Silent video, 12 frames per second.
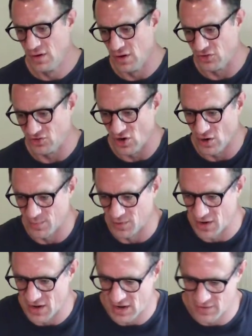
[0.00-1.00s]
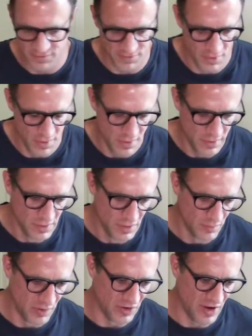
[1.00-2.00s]
a sharp knife
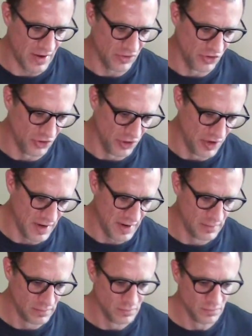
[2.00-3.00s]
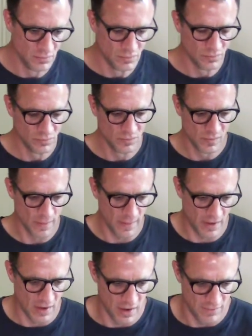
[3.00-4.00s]
potentially.
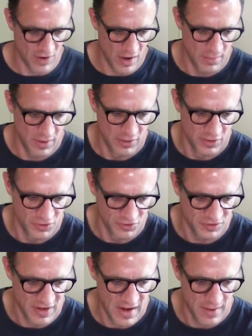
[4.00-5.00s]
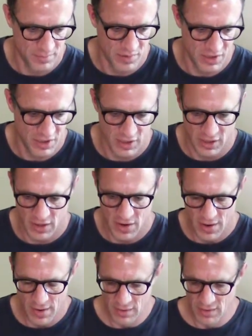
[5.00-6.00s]
I've got my little stamp
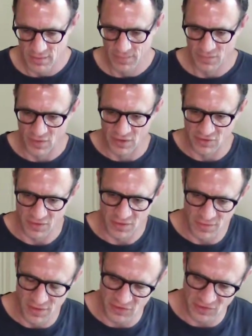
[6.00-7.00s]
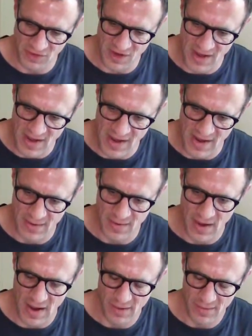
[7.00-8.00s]
here. This
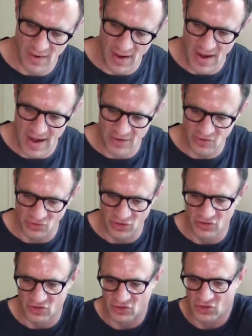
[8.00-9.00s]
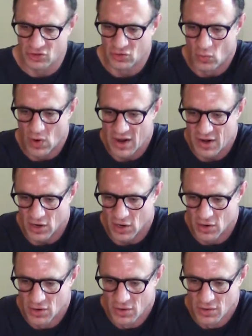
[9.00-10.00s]
guy, I actually just took a
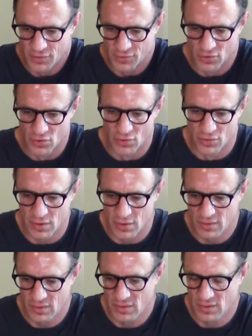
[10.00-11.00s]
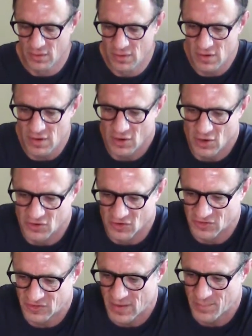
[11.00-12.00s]
wire through here to
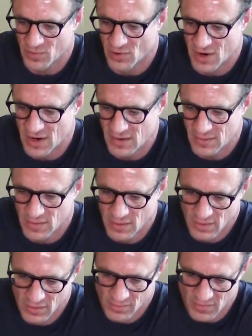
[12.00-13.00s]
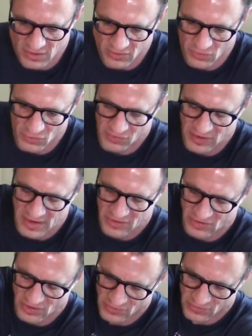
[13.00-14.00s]
separate, make two
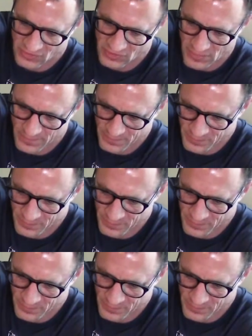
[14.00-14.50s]
sections.